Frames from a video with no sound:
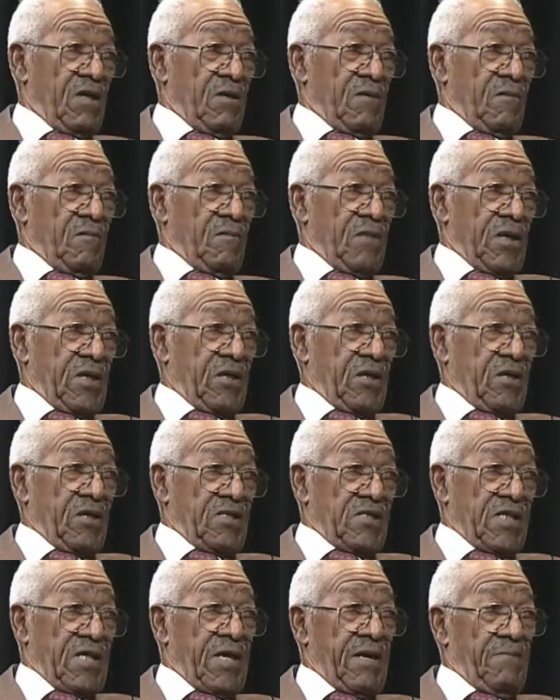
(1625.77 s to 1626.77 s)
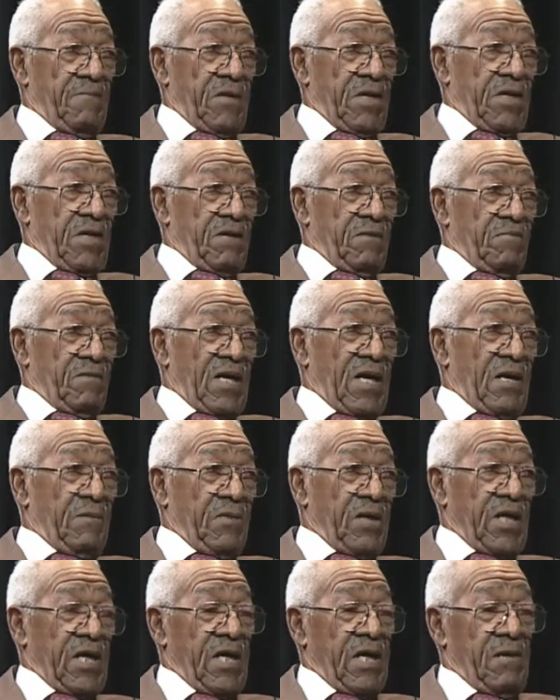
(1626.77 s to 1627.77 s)
because I
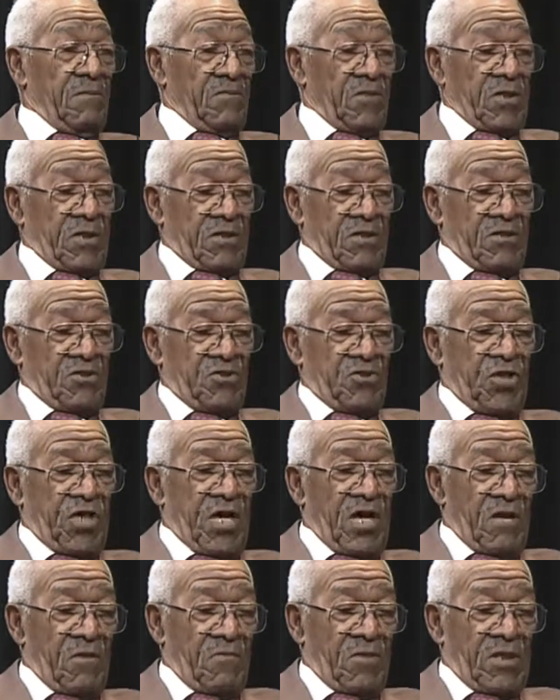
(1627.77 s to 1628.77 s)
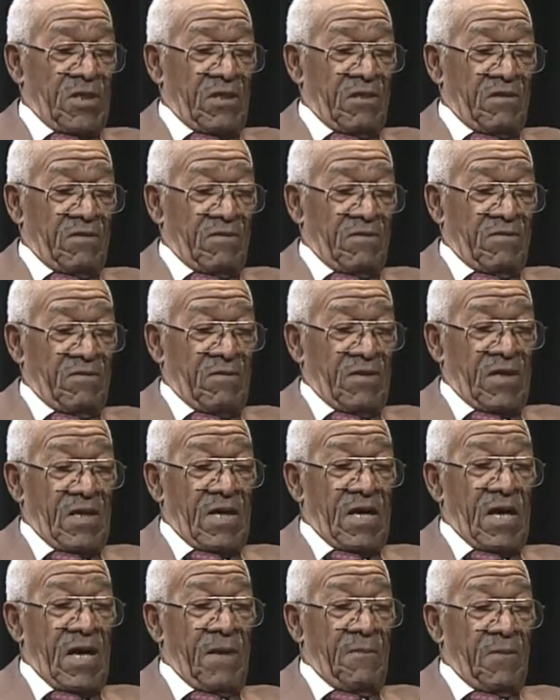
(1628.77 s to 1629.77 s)
became the chairman of the.
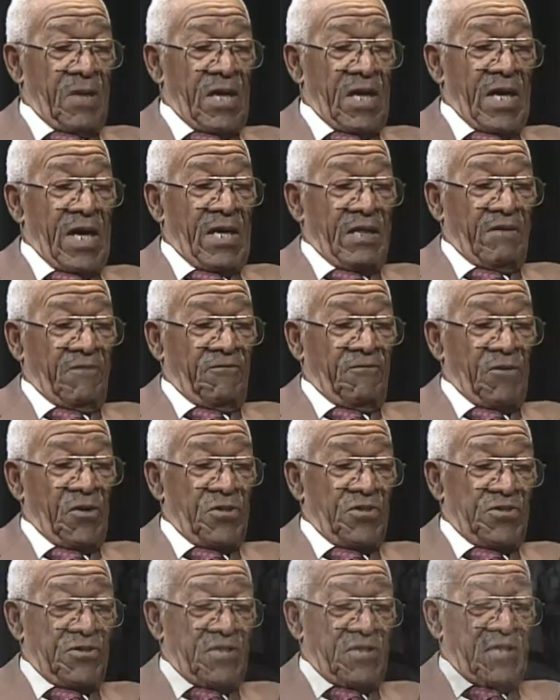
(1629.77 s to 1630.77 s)
I had the first